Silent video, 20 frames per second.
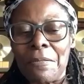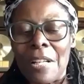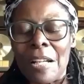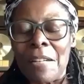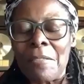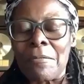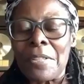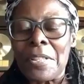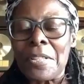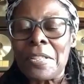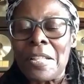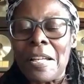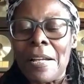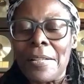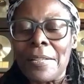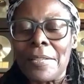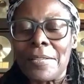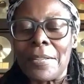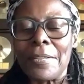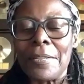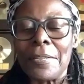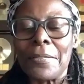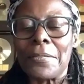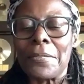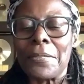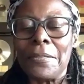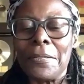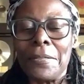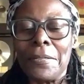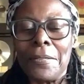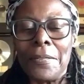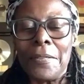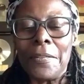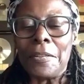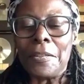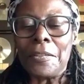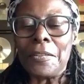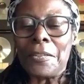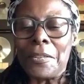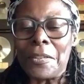I realized is
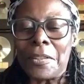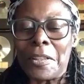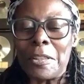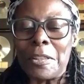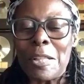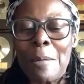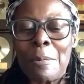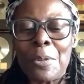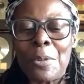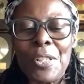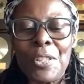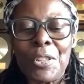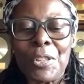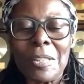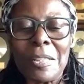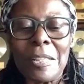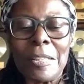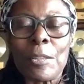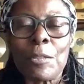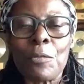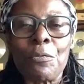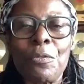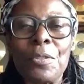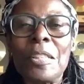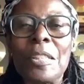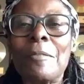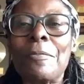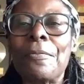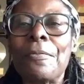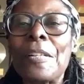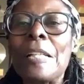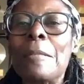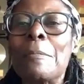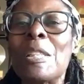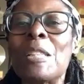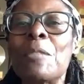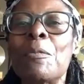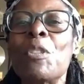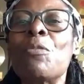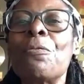the collaboration is really fun.
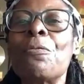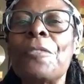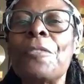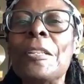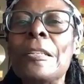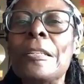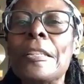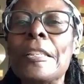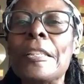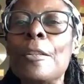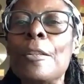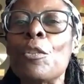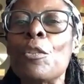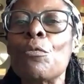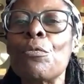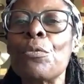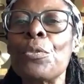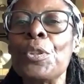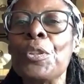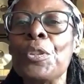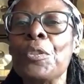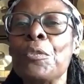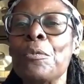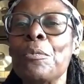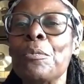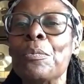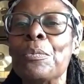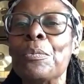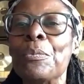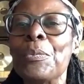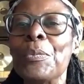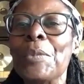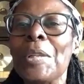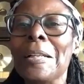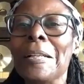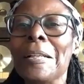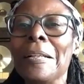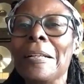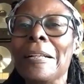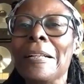But you feel it in the room.
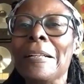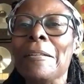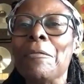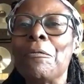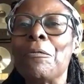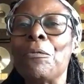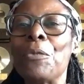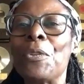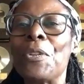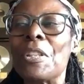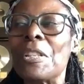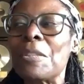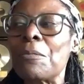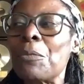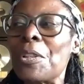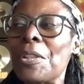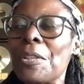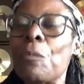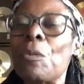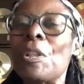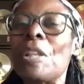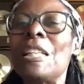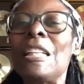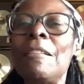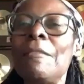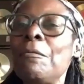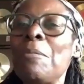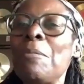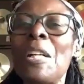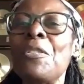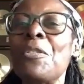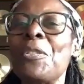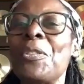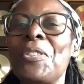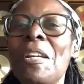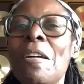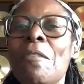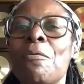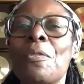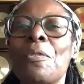When even by
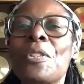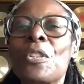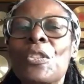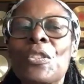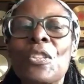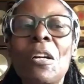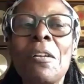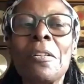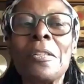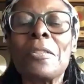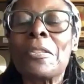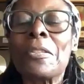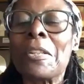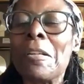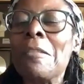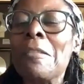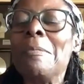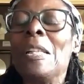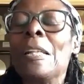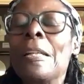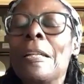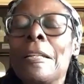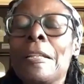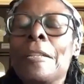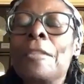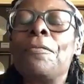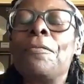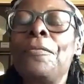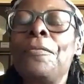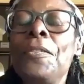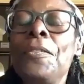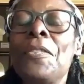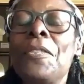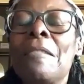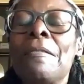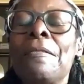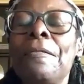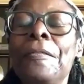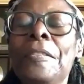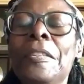yourself, when the song is coming and you feel
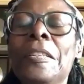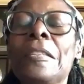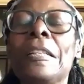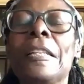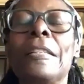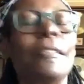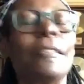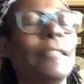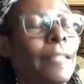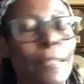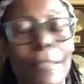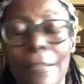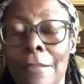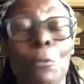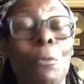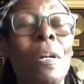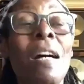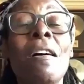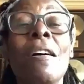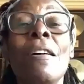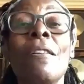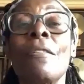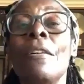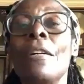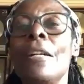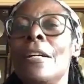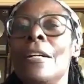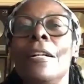that feeling that, wow,